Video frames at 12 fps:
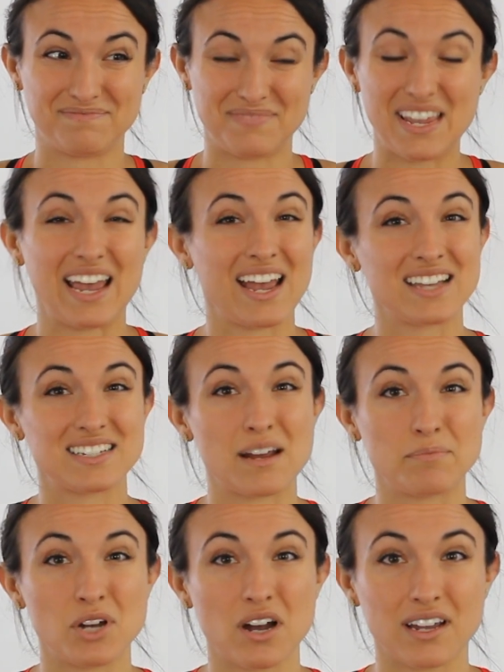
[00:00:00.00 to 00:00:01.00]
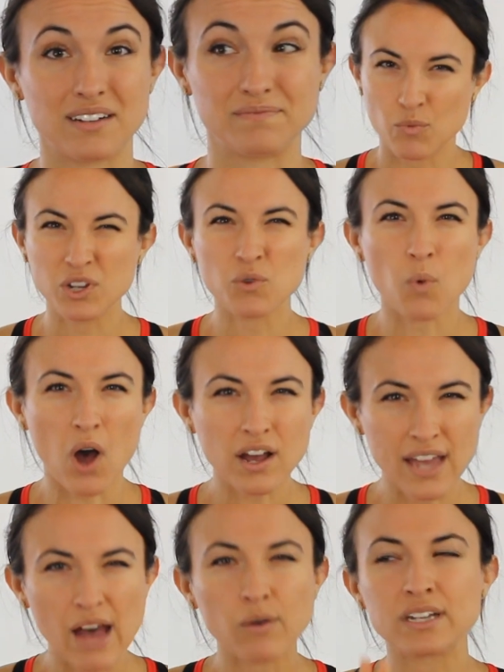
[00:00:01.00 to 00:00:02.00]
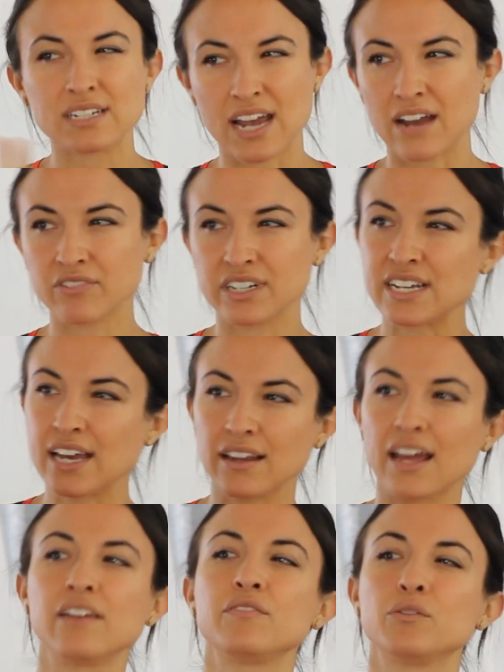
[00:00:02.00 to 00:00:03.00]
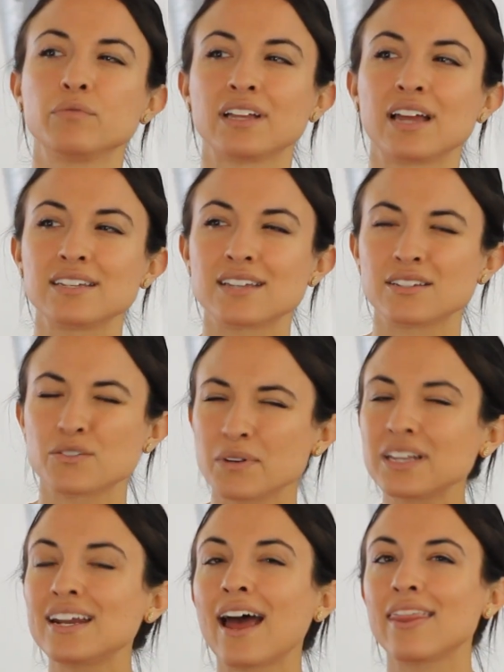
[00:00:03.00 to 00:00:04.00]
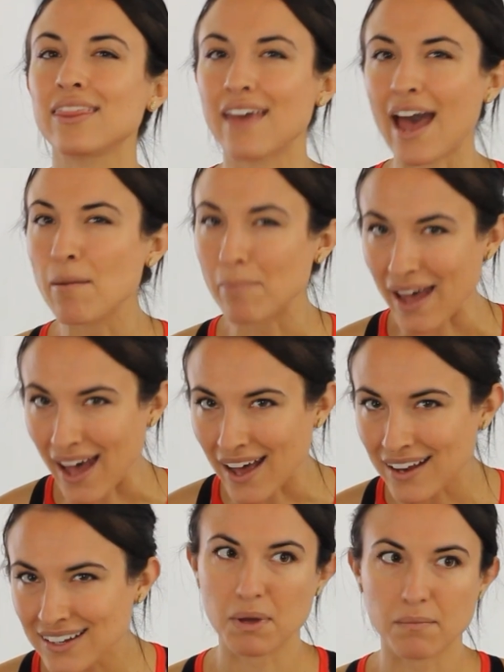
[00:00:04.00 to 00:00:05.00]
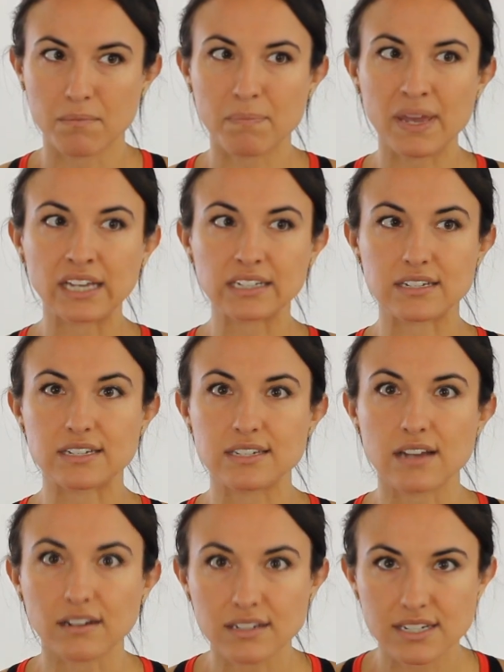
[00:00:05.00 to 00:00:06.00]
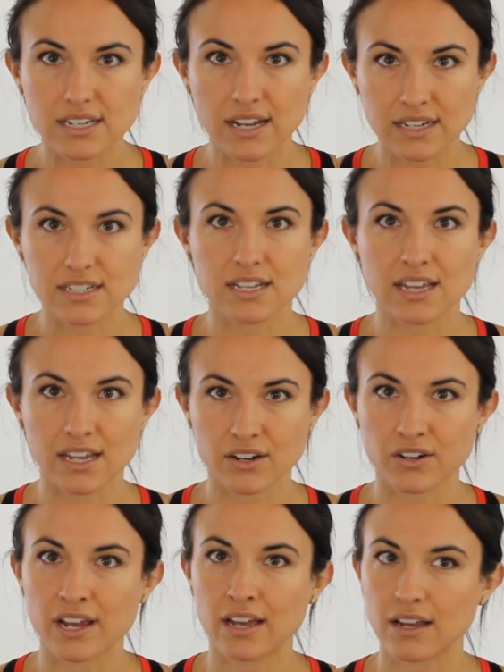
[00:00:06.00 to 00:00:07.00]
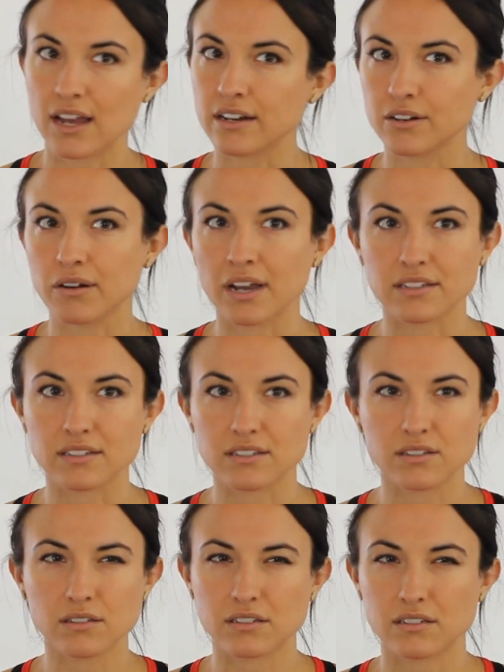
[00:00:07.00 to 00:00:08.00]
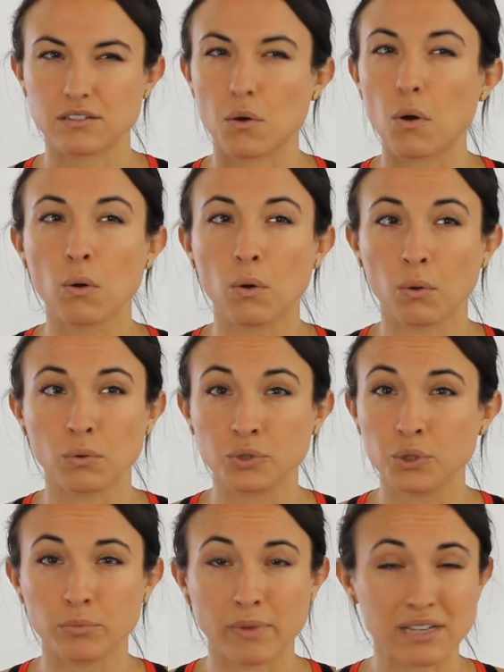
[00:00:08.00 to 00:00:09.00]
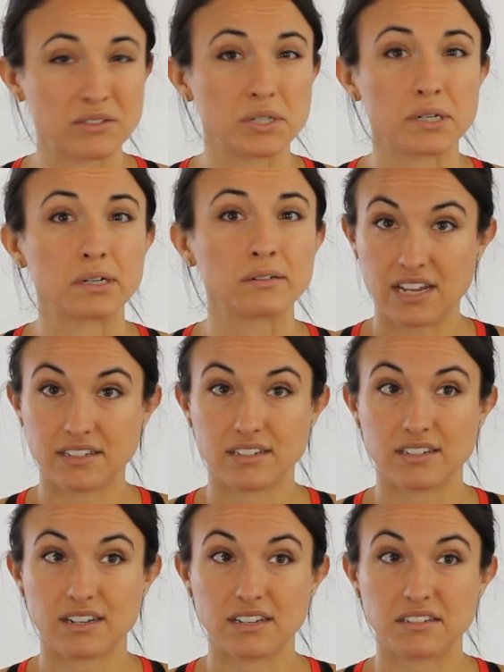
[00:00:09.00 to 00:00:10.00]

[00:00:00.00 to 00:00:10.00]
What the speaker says: Yeah, I gotta stop talking. When you walk out into everyday life, you realize that's really not that bad, but being sucked into the internet kind of creates this whole new monster. It's